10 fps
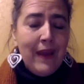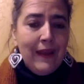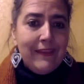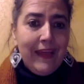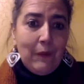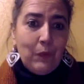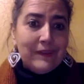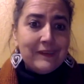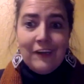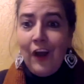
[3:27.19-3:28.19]
that
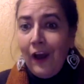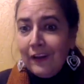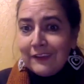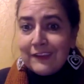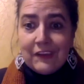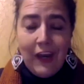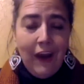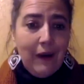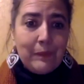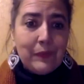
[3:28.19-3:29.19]
was
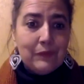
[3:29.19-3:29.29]
nonstop